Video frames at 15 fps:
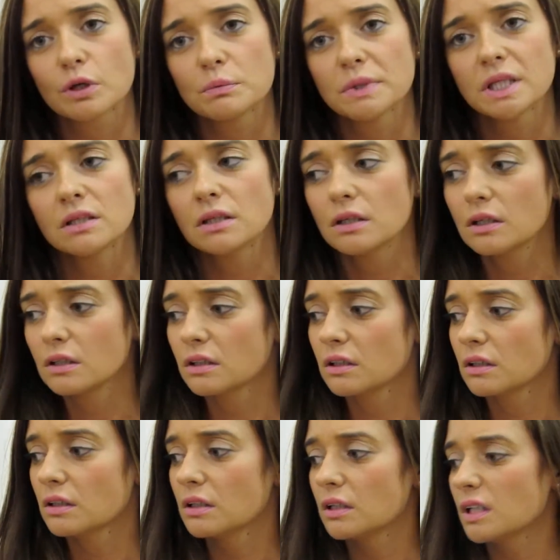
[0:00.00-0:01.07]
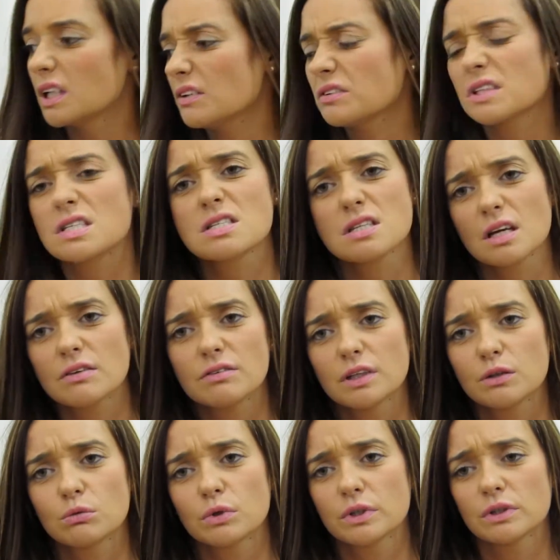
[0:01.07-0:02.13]
I mean, you live in this safe
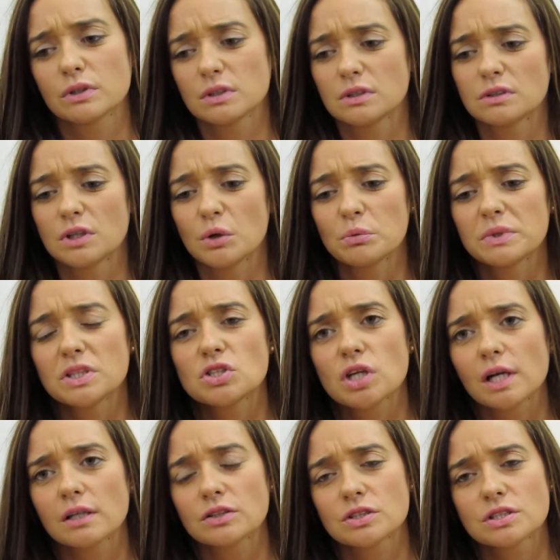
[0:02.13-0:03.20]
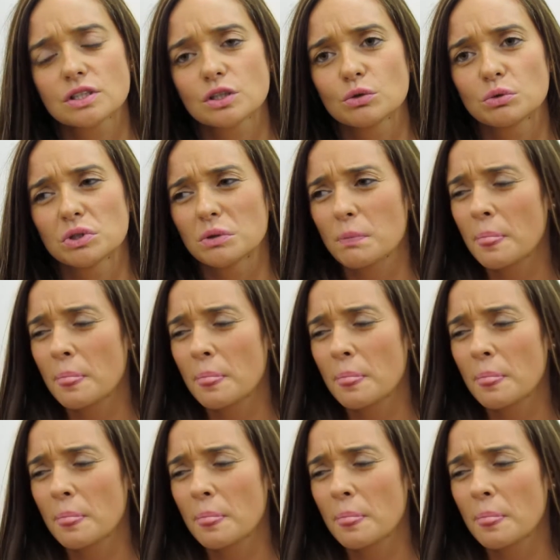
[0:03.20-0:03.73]
little world and nobody challenges you, and